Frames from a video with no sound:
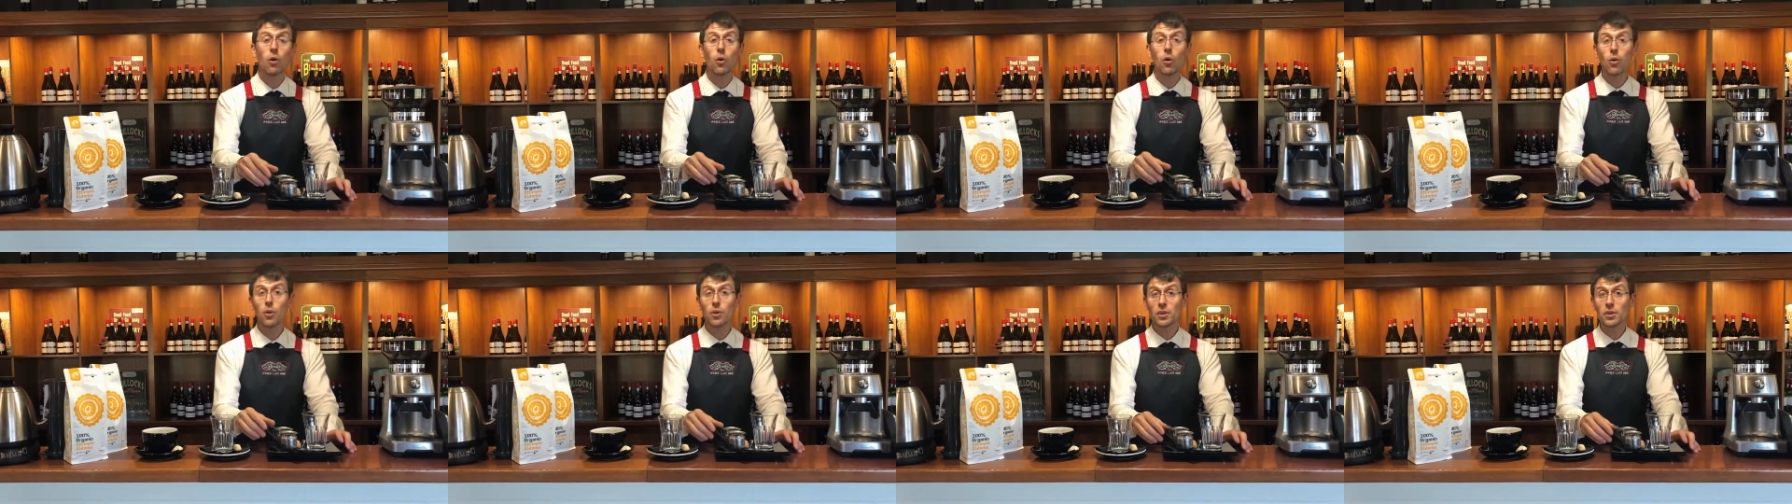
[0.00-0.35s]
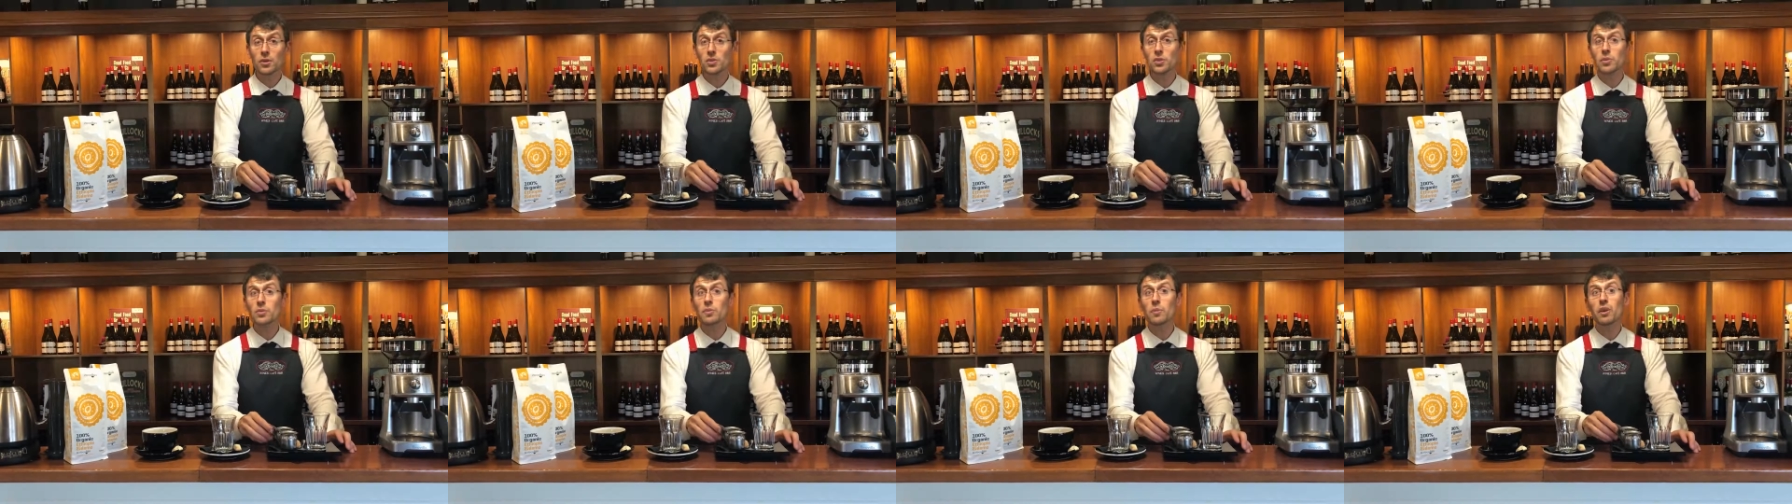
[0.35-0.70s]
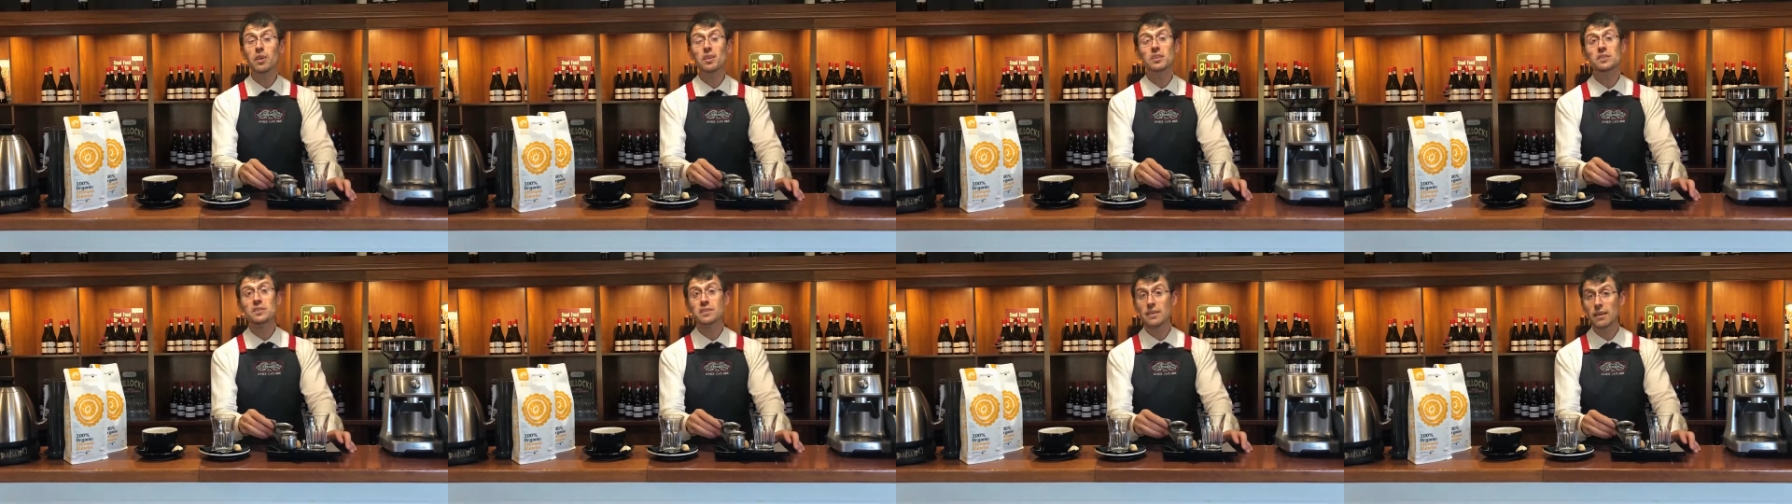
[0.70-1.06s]
or it could be
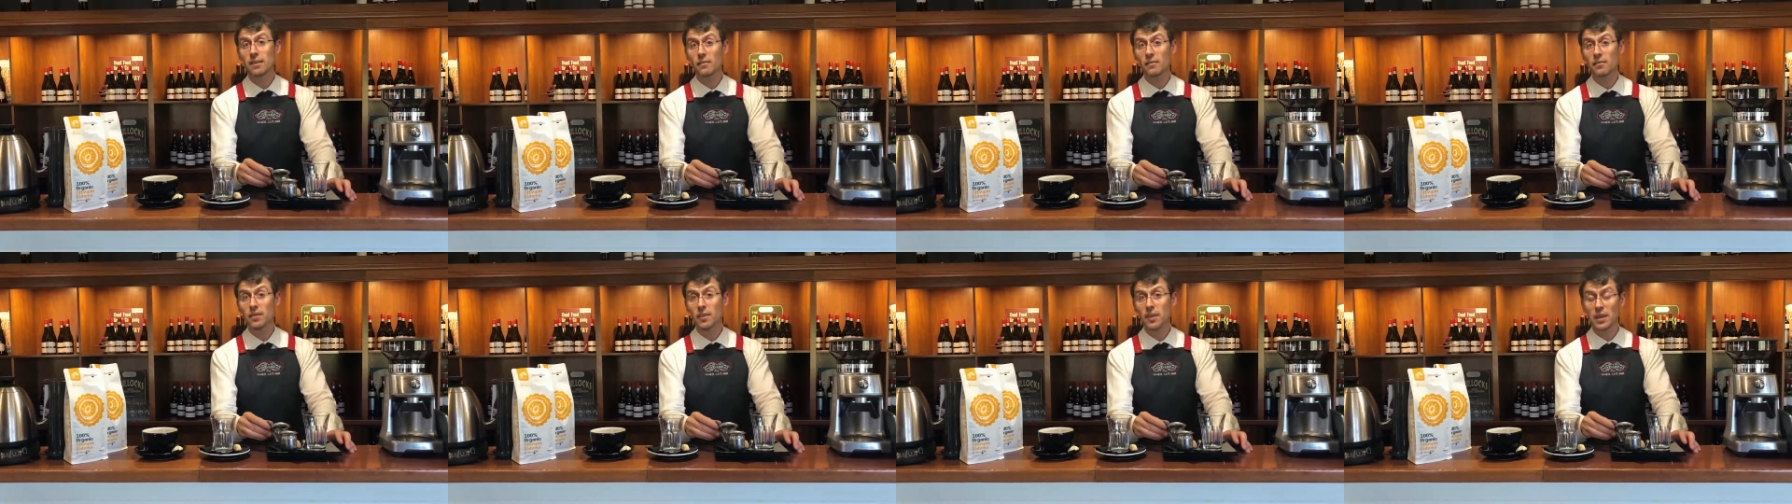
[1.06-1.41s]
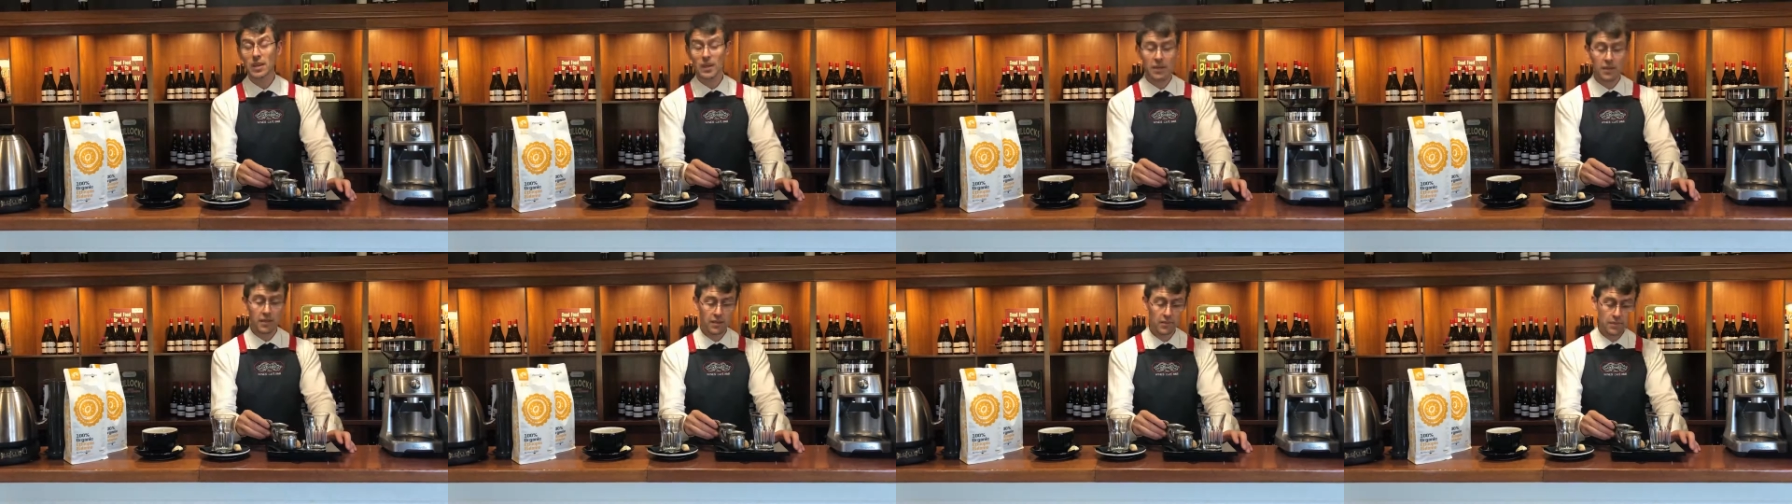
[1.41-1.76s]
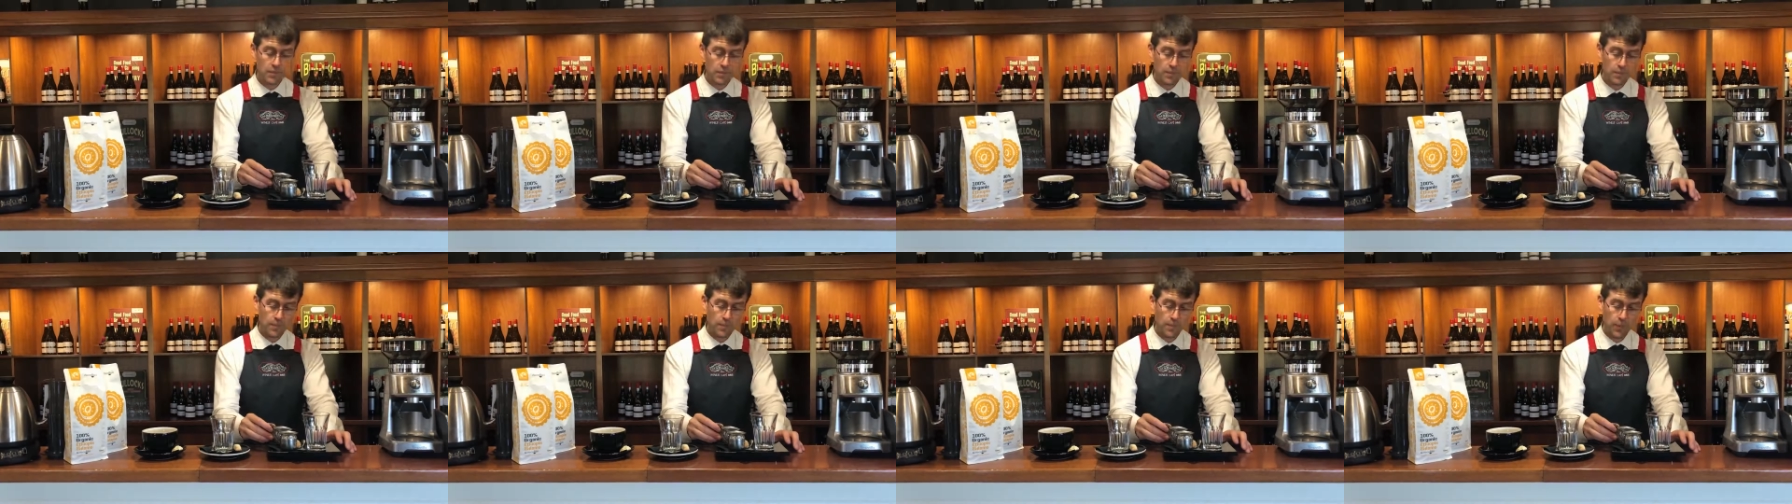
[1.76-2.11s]
something
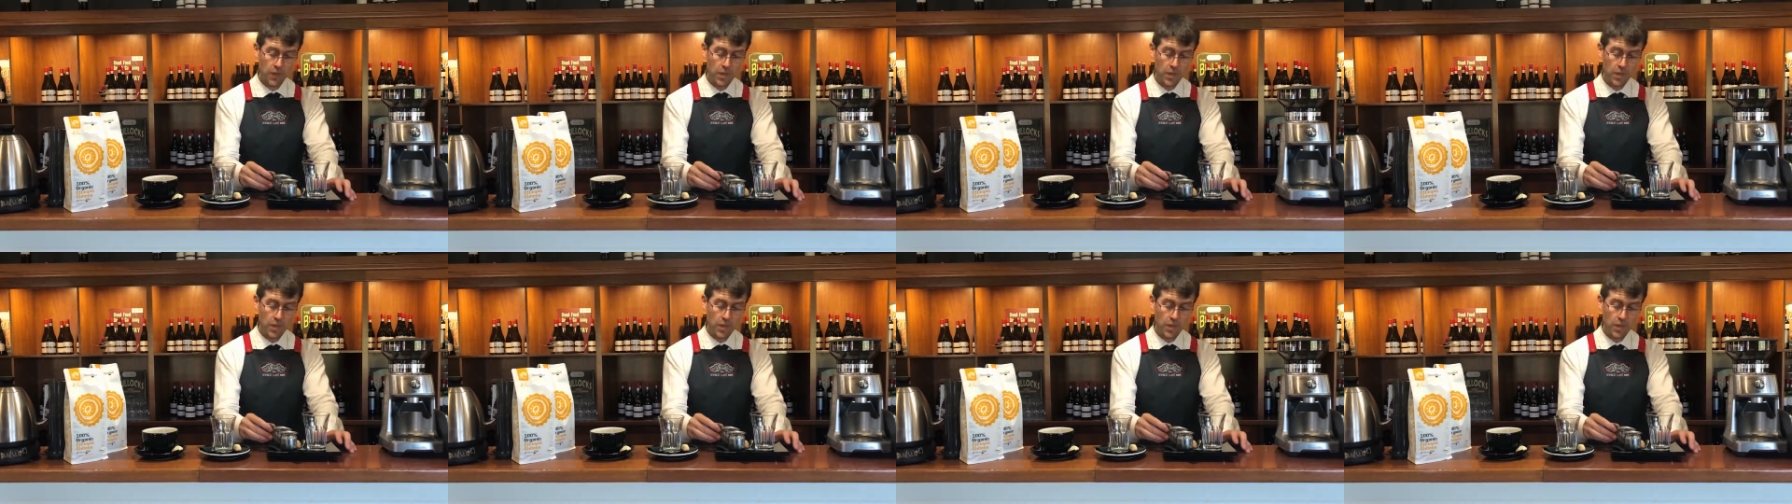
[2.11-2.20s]
else.